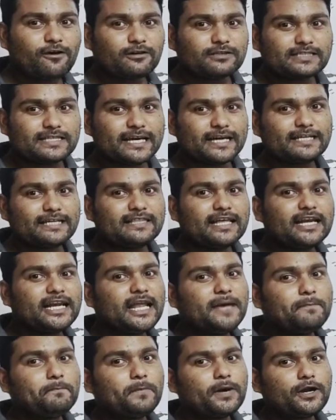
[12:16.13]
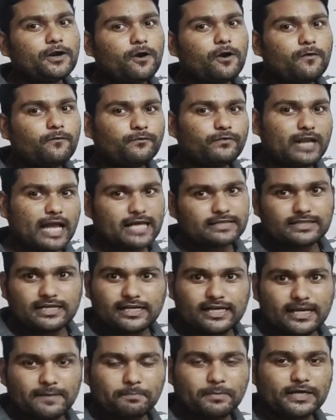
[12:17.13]
say the number of natural
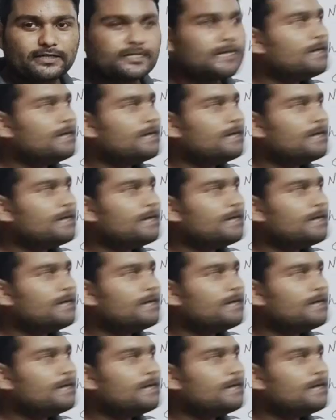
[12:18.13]
numbers.